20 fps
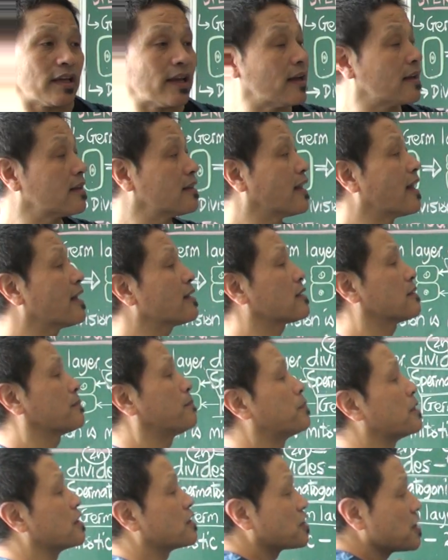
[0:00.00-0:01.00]
and that
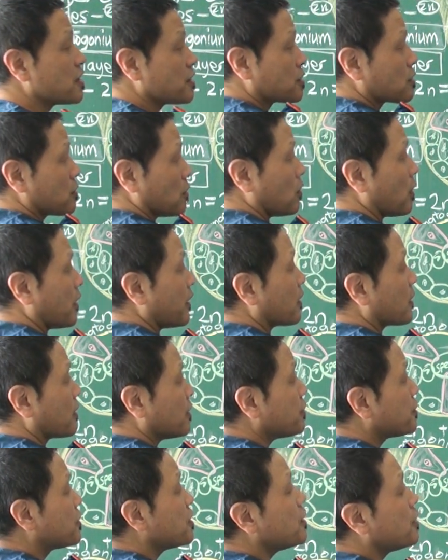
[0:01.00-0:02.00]
persists, or it
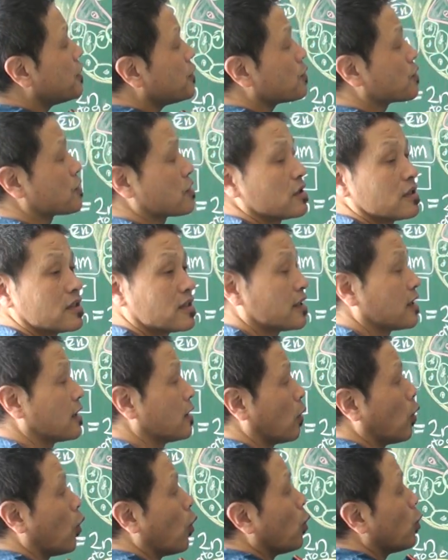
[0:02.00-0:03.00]
continues till
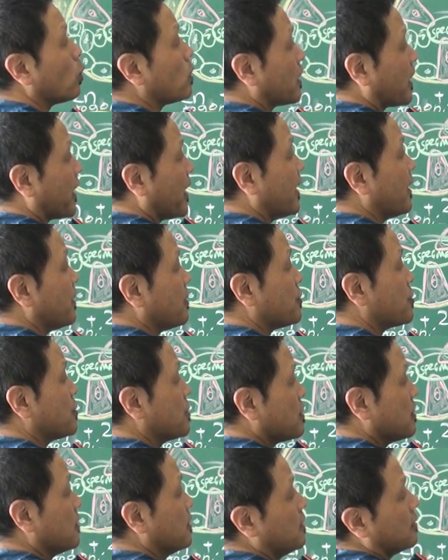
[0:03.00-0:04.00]
old age,
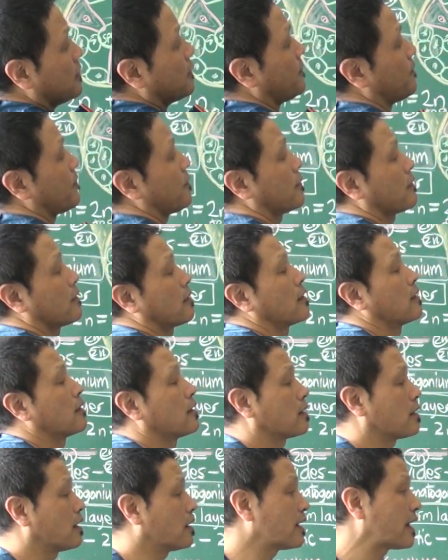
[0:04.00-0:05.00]

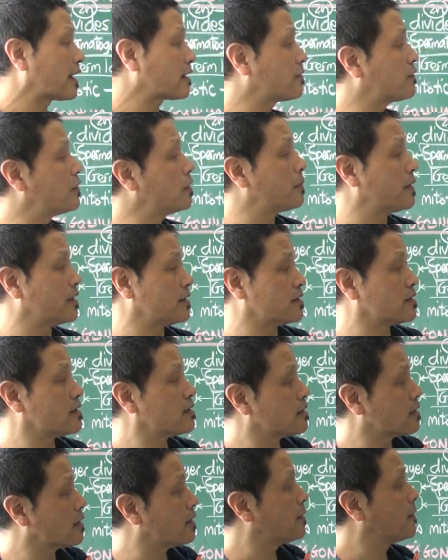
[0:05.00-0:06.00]
unlike females.
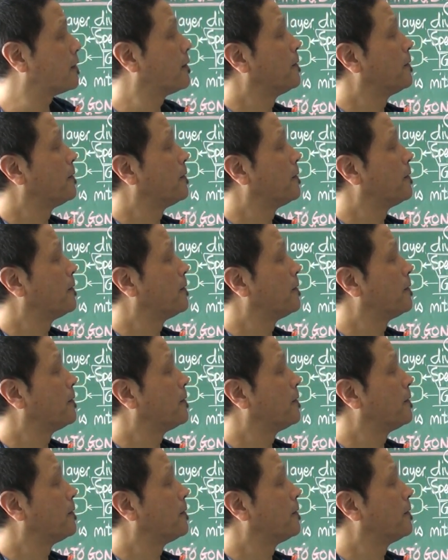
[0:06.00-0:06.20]
Okay?